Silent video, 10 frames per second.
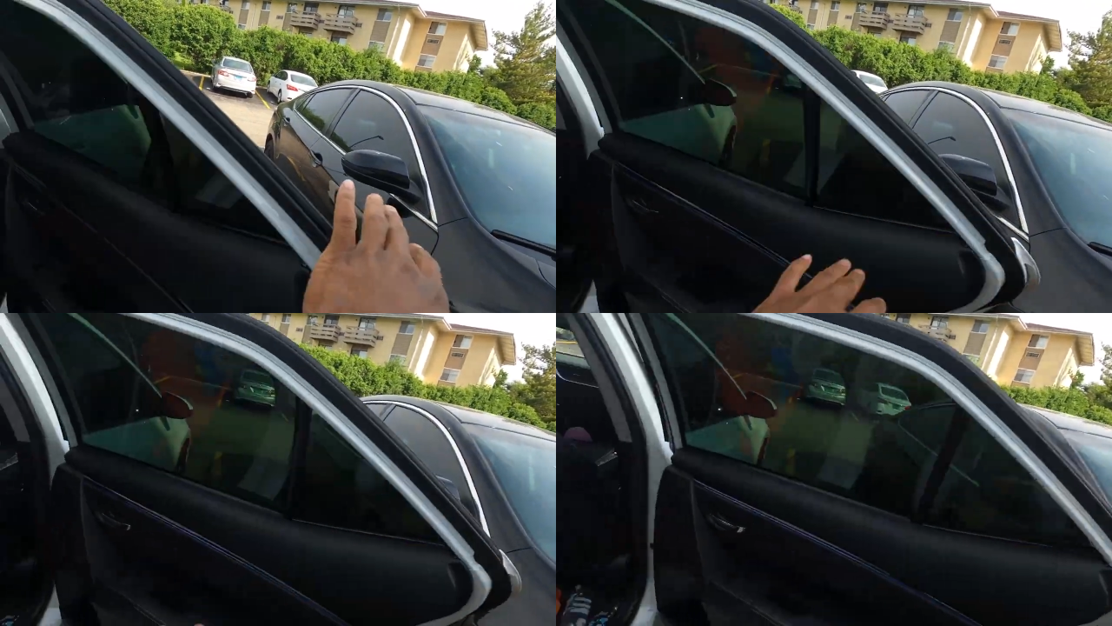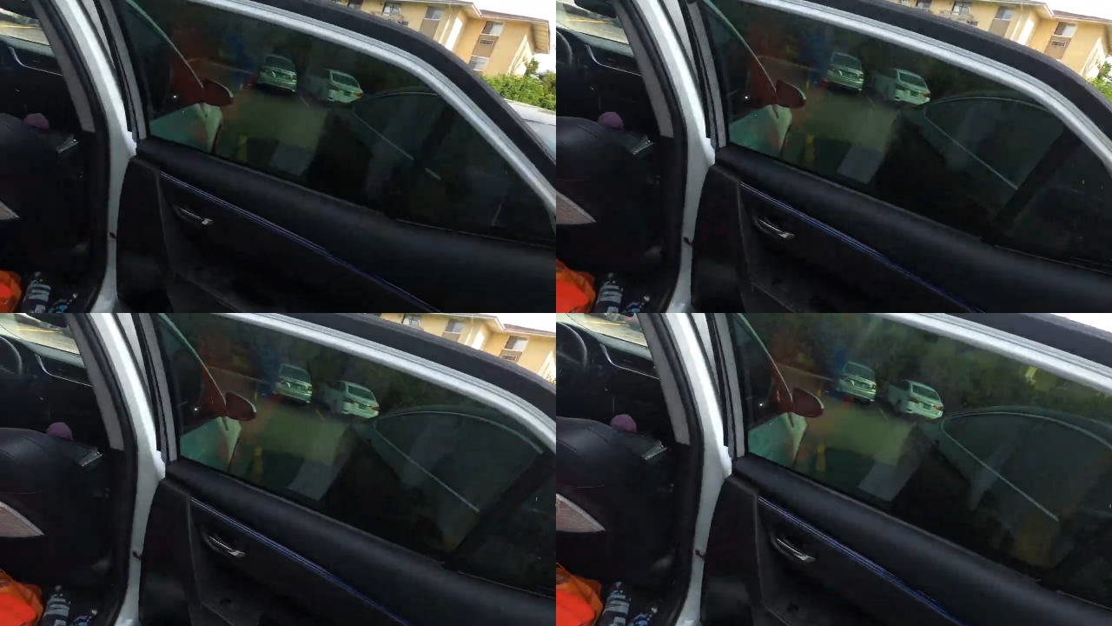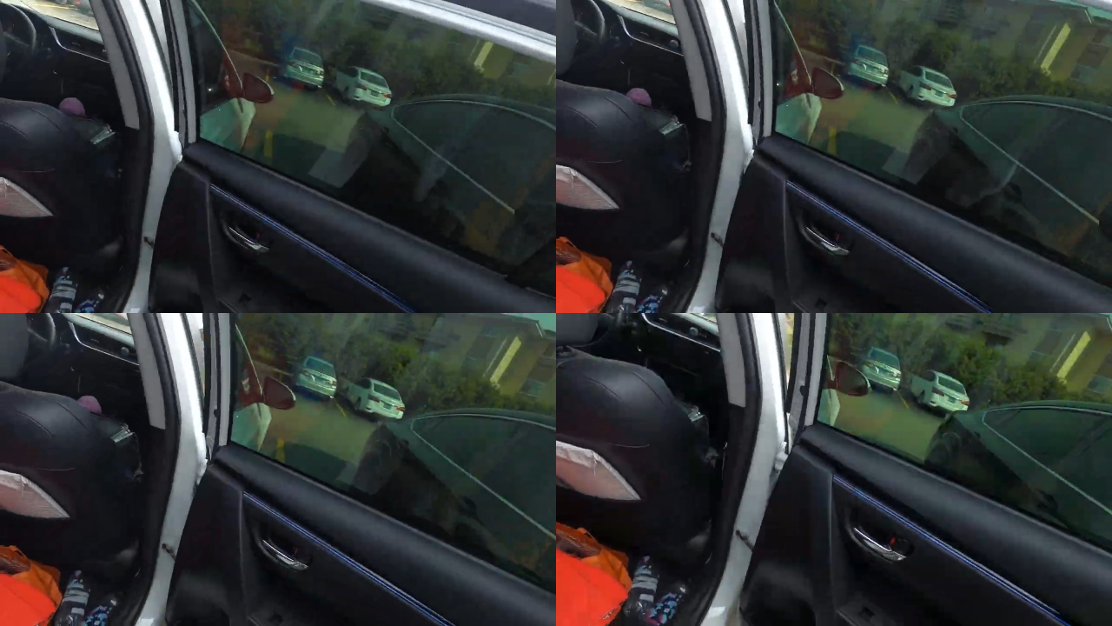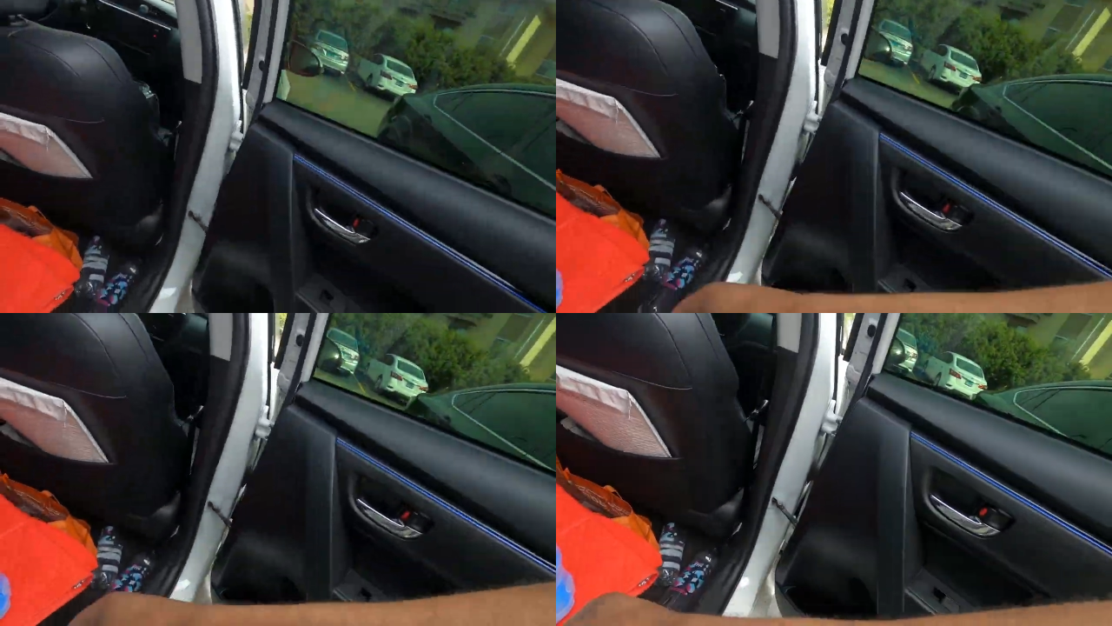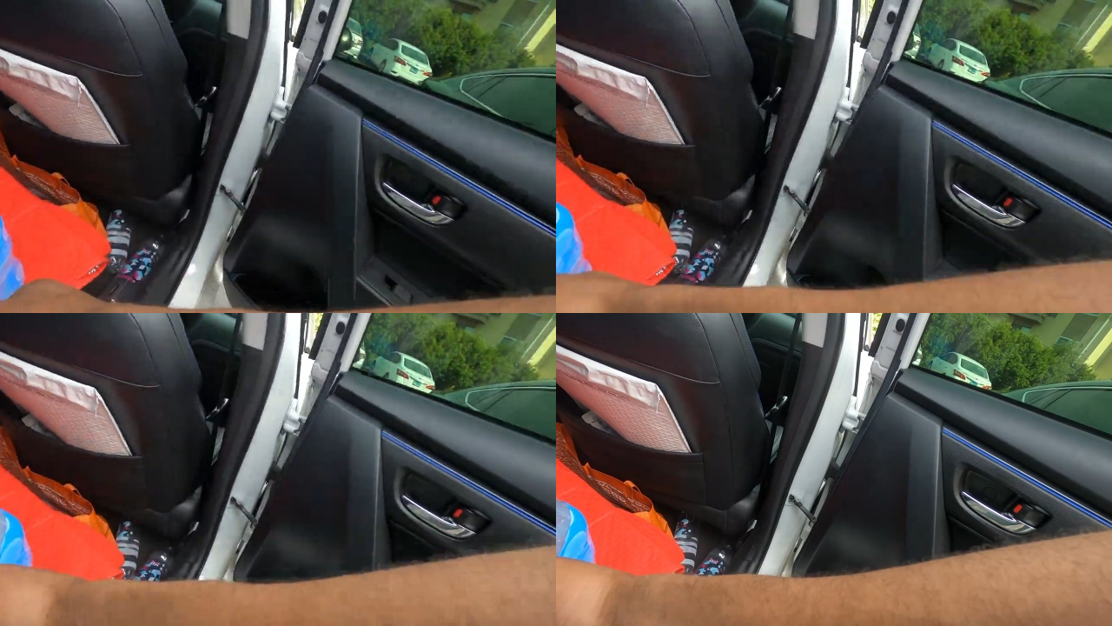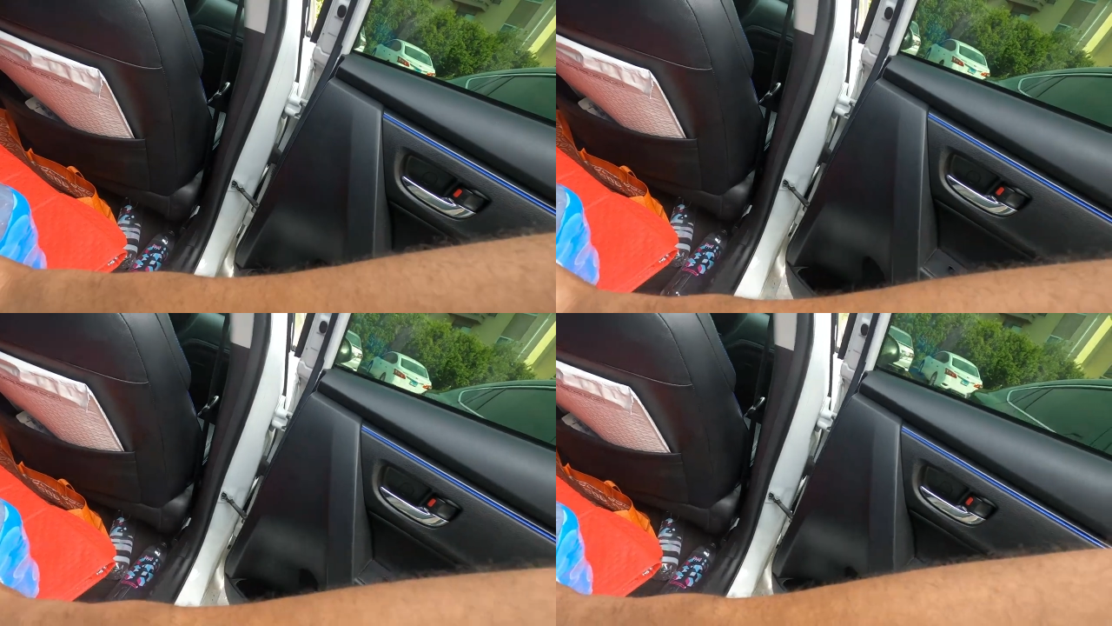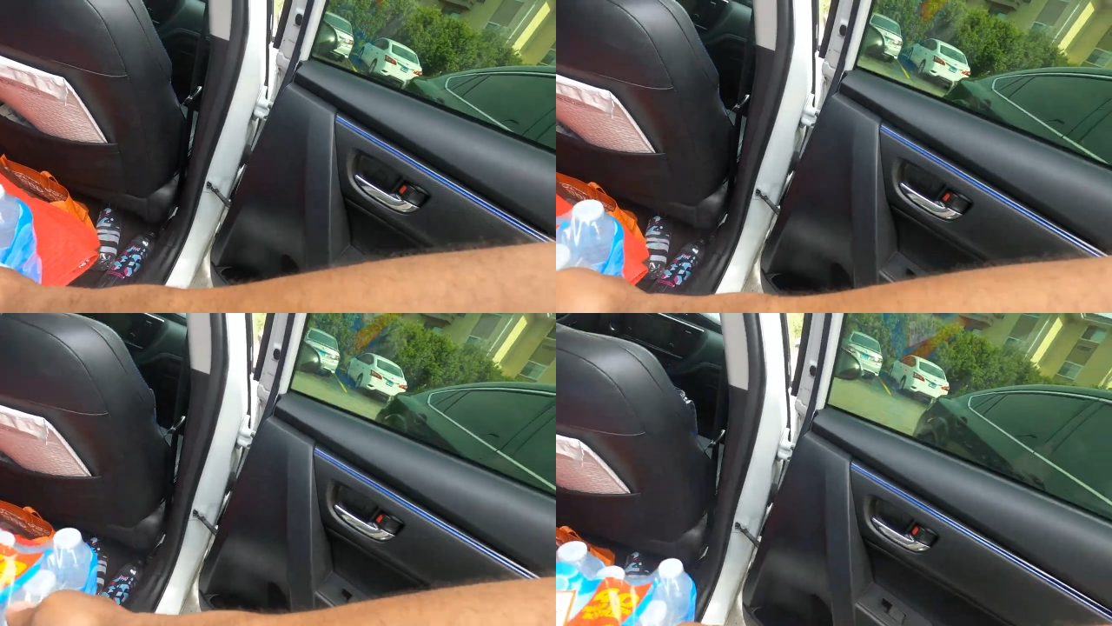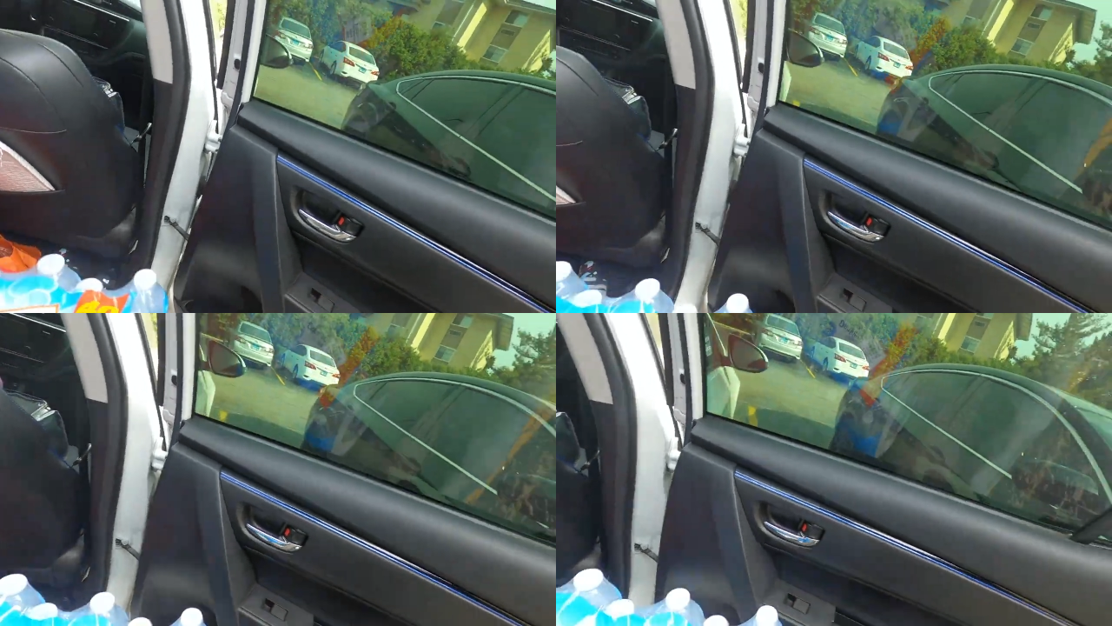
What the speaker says: No face is visible, so there are no lips to read.